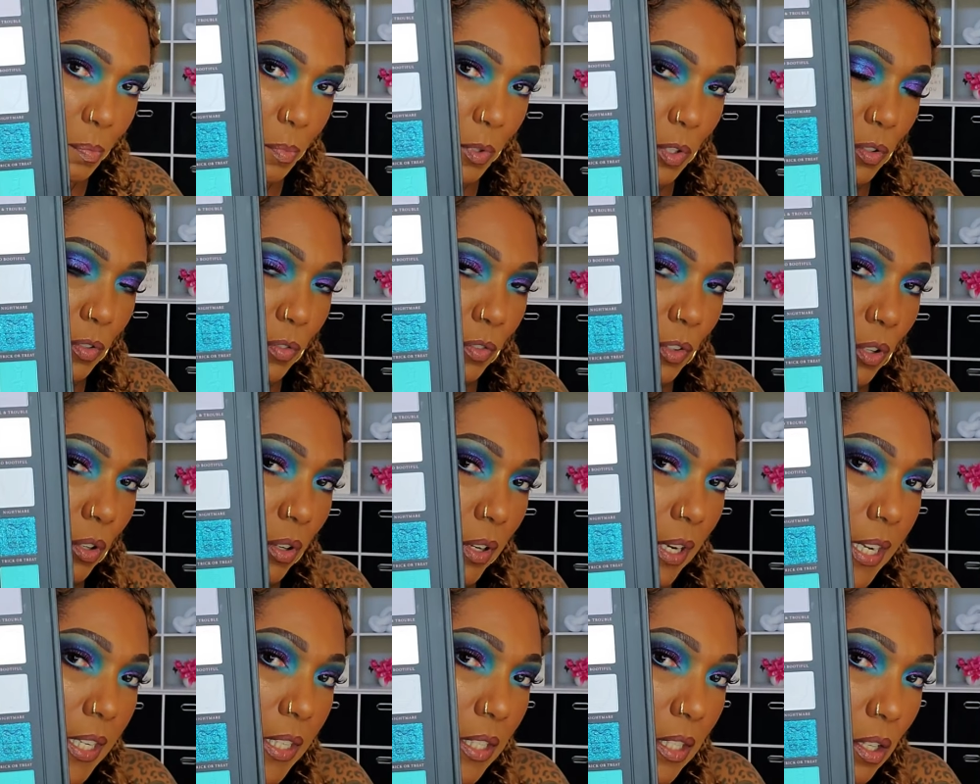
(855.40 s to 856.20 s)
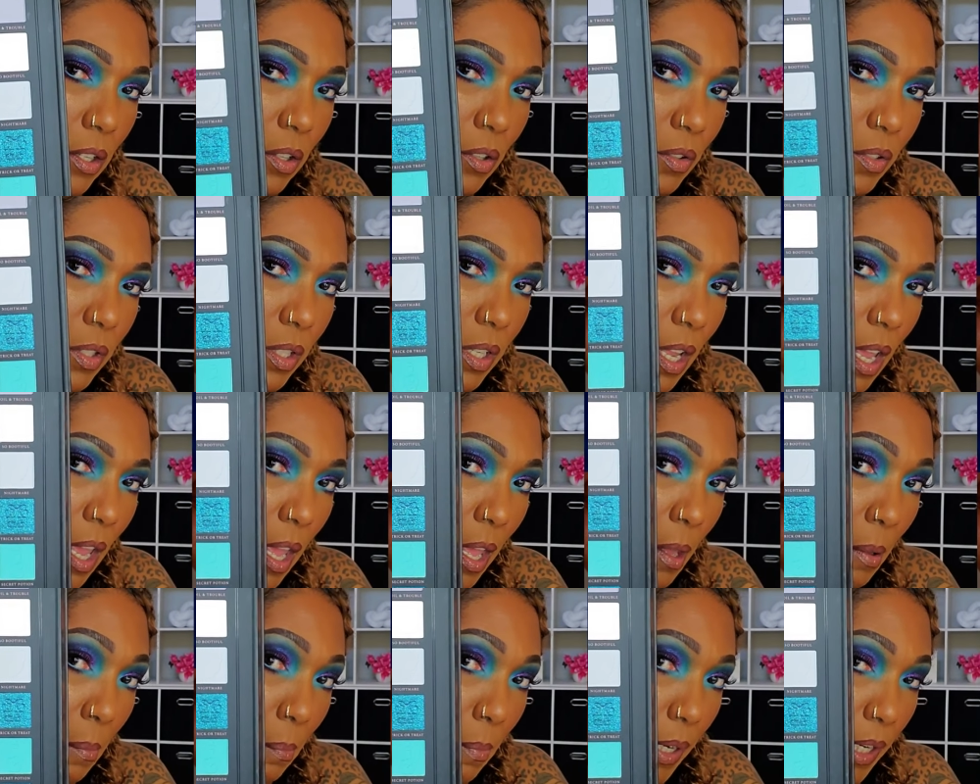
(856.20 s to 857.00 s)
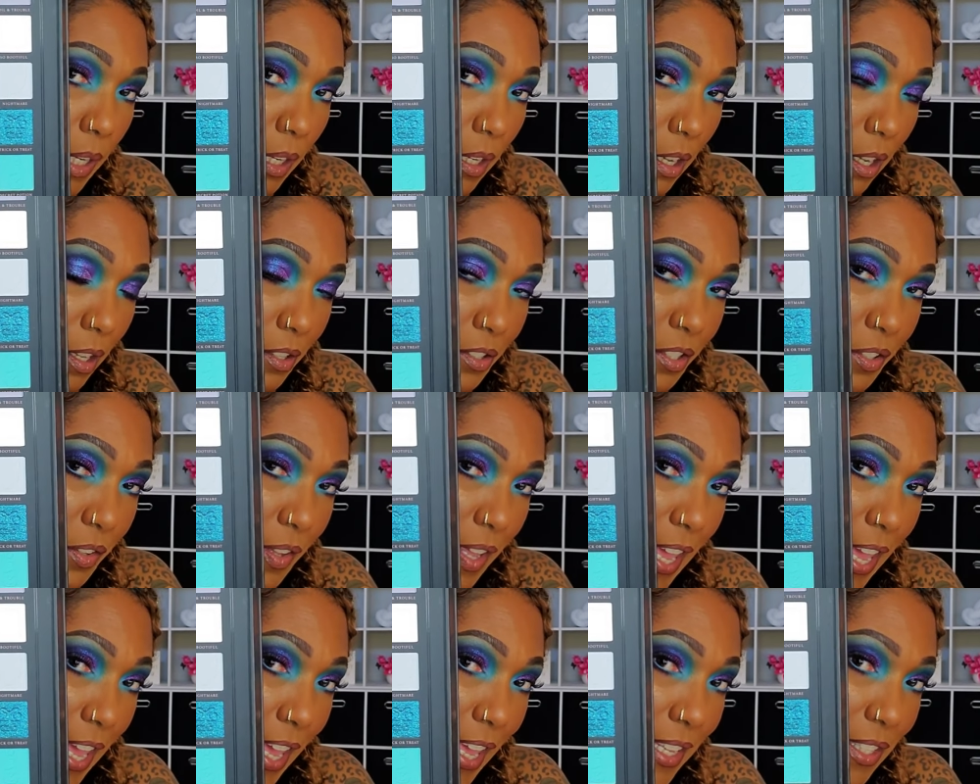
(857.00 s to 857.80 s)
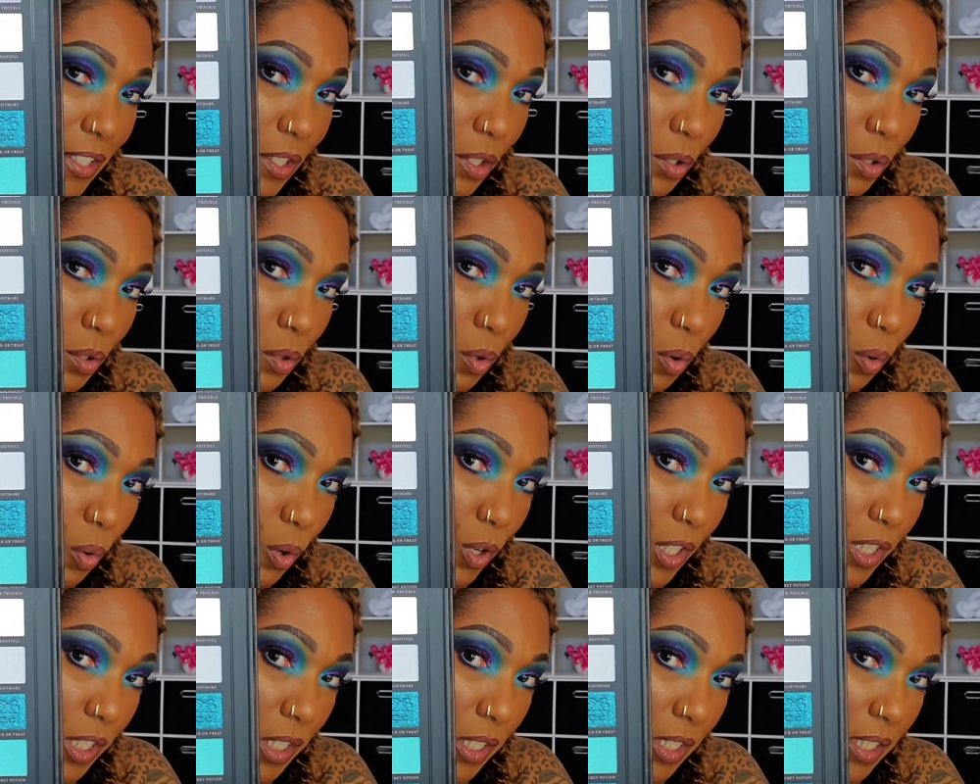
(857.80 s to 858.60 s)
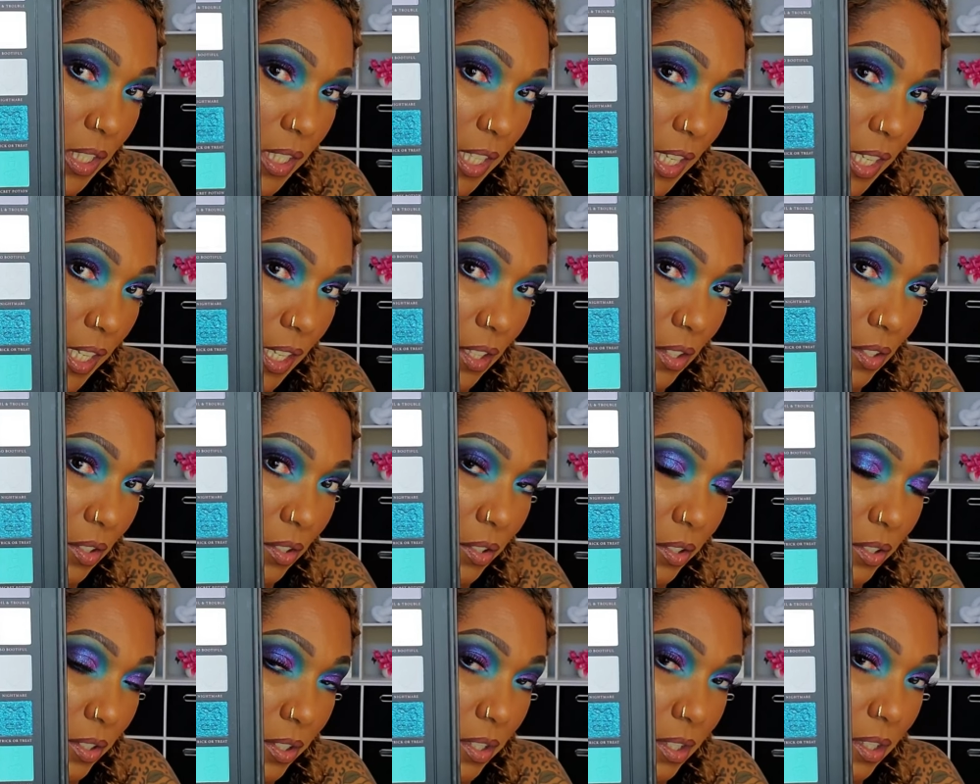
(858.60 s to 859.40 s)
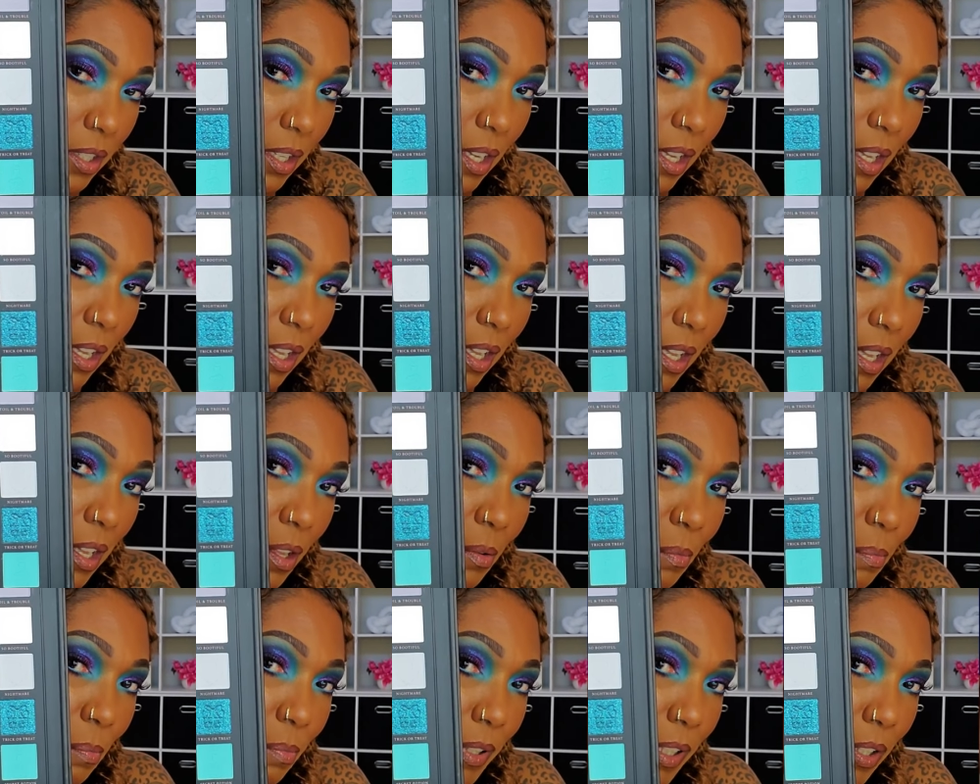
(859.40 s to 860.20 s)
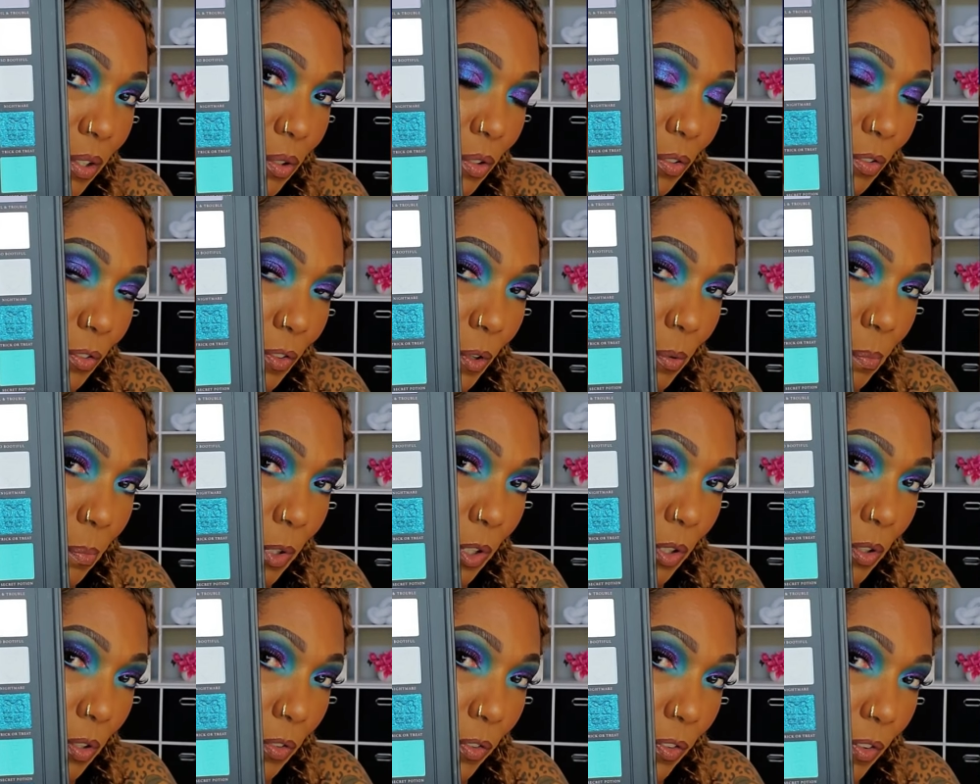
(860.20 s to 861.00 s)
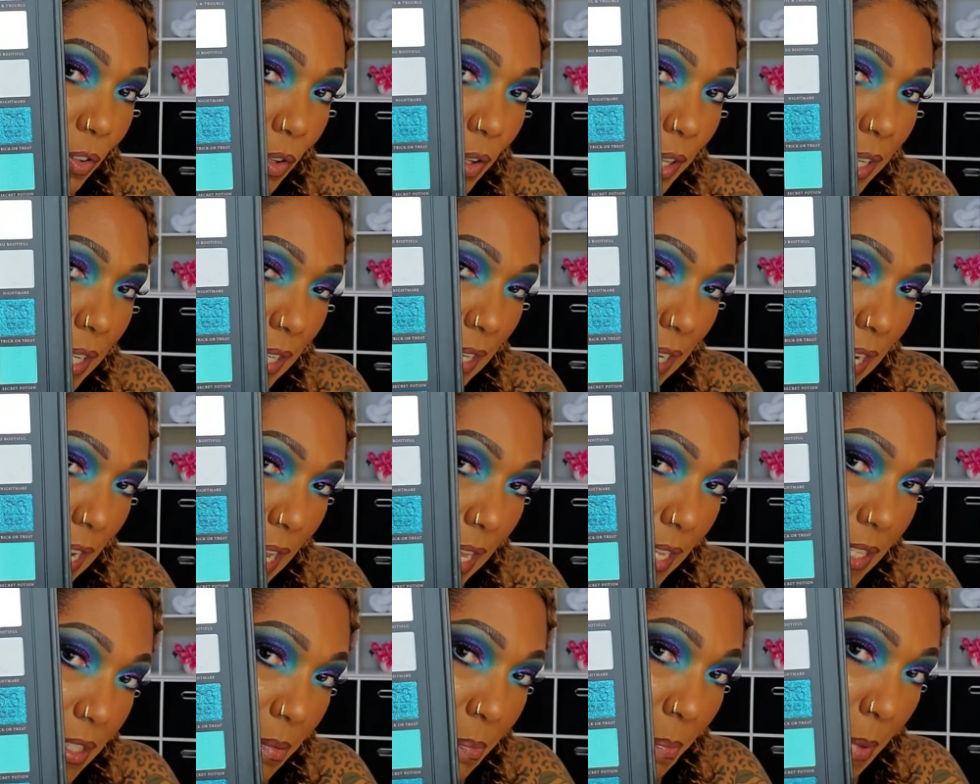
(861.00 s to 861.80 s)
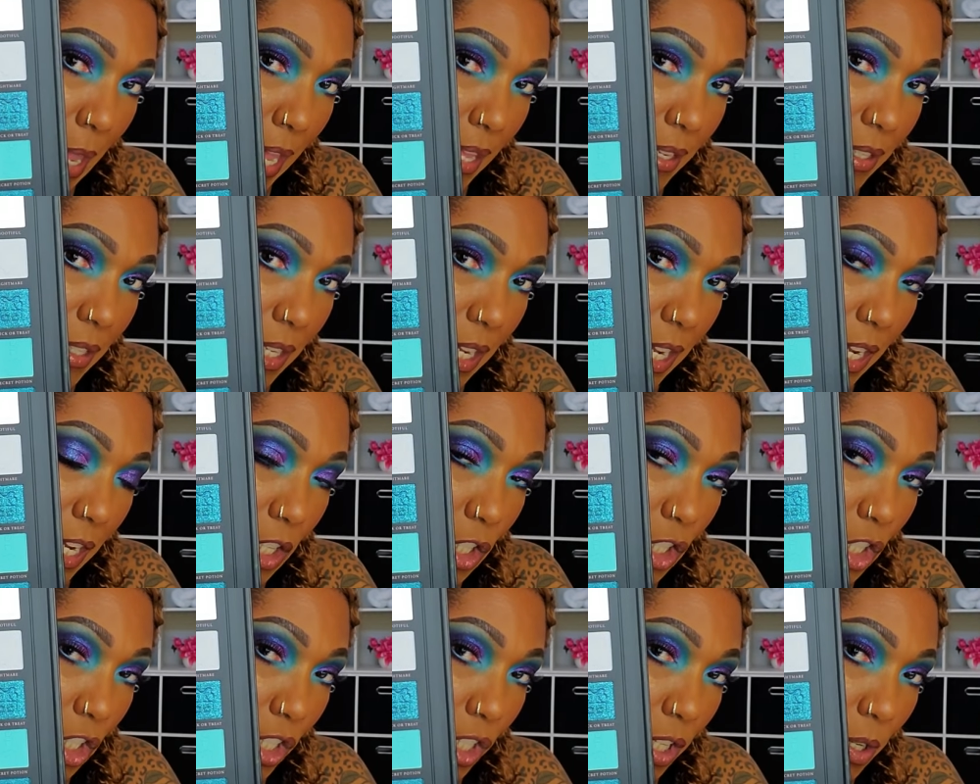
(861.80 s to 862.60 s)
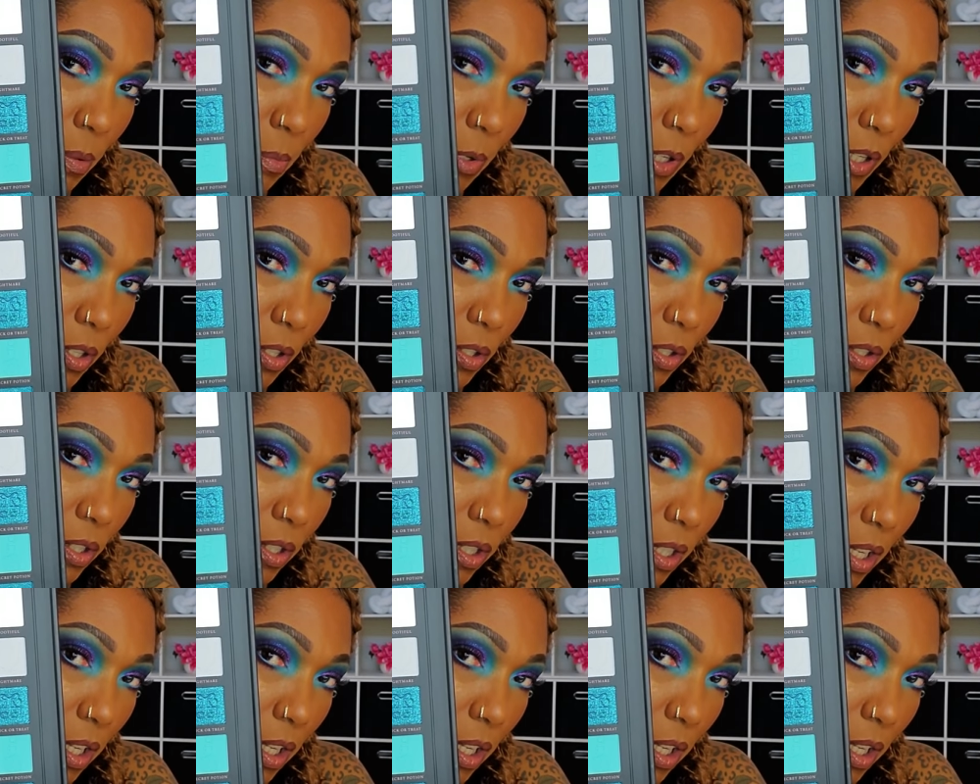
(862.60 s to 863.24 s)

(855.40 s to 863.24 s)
beautiful gray tones, but it also has those gorgeous teals, beautiful, beautiful, and it has mattes and shimmers